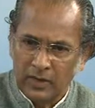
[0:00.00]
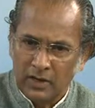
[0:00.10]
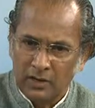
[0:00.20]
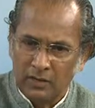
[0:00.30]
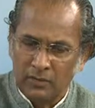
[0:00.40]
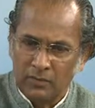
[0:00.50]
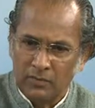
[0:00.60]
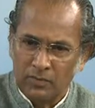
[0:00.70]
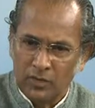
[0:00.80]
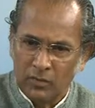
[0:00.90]

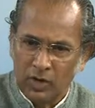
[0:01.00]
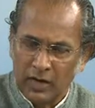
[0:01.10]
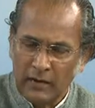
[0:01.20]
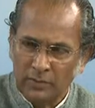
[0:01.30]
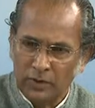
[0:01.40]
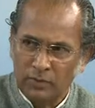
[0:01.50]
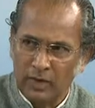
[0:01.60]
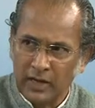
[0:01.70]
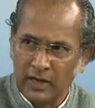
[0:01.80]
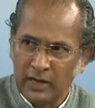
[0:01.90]
what happened to
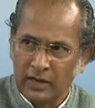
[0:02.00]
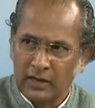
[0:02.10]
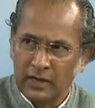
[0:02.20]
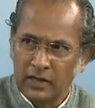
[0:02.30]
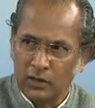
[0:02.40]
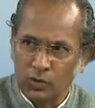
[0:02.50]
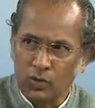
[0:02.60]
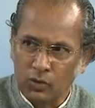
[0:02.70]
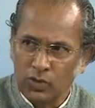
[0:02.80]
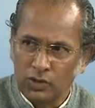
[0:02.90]
my
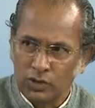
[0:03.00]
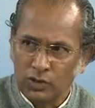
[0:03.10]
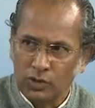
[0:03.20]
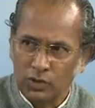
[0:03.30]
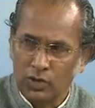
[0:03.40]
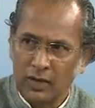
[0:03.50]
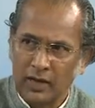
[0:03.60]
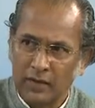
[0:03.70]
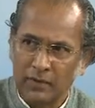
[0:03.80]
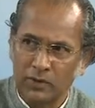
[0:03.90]
guru should not
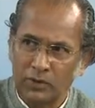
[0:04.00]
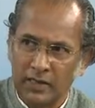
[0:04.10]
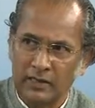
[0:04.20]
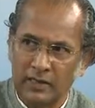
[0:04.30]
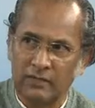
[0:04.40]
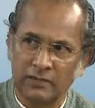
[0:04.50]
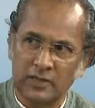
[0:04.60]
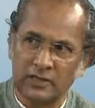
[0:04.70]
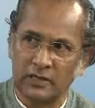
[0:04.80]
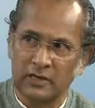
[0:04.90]
happen to other
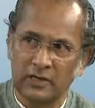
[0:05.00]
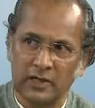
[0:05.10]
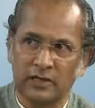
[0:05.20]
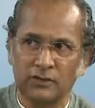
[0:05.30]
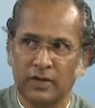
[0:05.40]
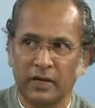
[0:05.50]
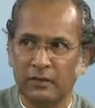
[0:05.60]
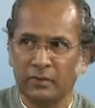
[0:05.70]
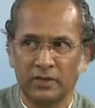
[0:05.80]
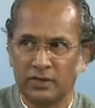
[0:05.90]
gifted children. That's why I
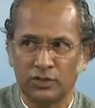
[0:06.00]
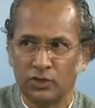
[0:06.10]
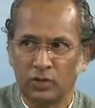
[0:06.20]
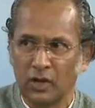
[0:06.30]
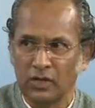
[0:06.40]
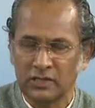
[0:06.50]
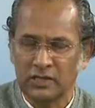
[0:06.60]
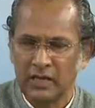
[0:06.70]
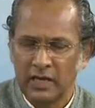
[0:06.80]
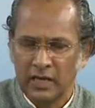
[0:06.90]
built that school.
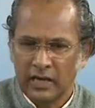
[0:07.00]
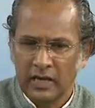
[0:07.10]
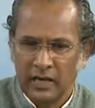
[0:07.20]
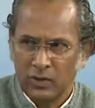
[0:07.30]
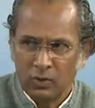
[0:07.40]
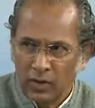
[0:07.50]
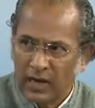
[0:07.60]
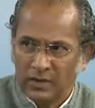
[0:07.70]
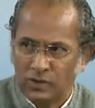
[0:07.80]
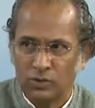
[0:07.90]
Honestly, I had no
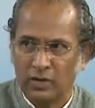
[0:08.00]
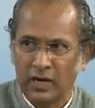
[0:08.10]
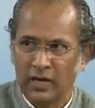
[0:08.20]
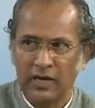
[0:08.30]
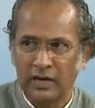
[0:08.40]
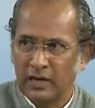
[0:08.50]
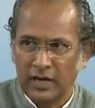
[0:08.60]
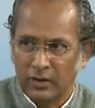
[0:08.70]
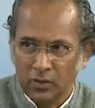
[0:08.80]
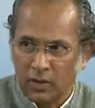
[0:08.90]
axe to grind, I
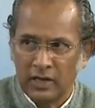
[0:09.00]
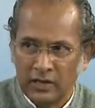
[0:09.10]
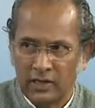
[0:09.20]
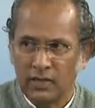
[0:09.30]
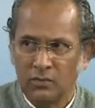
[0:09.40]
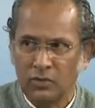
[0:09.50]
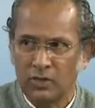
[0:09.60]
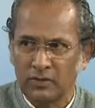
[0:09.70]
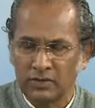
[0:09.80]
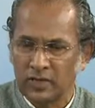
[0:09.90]
had no ulterior
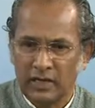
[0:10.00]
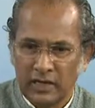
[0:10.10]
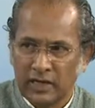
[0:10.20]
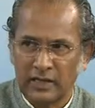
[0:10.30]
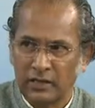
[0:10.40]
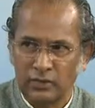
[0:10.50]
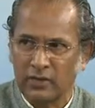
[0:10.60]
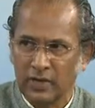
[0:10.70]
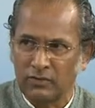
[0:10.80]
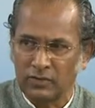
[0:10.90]
motives, nothing to
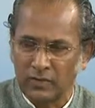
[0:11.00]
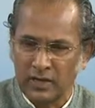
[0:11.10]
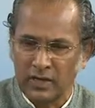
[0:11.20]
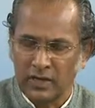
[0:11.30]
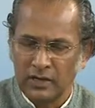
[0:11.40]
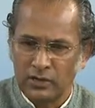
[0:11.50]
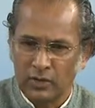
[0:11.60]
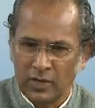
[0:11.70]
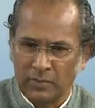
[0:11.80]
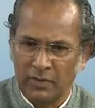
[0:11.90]
gain from it.
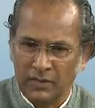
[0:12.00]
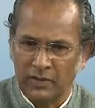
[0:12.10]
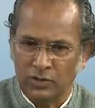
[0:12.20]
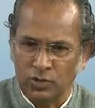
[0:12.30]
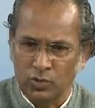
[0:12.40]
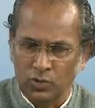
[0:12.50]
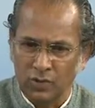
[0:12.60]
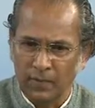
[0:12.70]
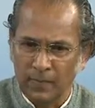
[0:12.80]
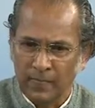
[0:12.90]
So I built that school,
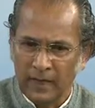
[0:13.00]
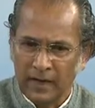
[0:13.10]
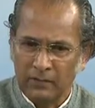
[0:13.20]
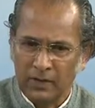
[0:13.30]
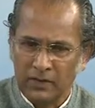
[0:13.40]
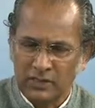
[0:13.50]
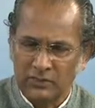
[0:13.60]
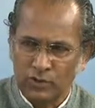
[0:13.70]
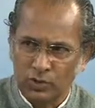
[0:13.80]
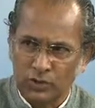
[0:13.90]
and because I
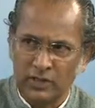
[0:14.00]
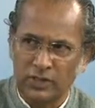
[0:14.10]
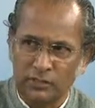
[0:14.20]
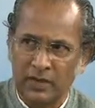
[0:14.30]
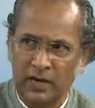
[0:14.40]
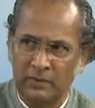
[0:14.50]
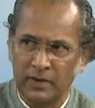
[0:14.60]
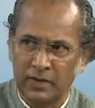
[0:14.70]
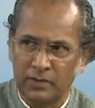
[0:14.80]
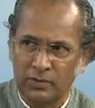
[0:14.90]
was so inspired by
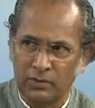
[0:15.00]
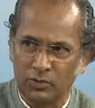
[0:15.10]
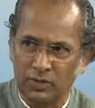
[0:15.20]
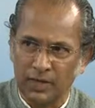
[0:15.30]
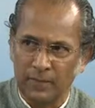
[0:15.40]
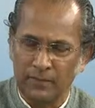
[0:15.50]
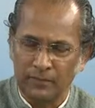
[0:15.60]
Krishnamurti,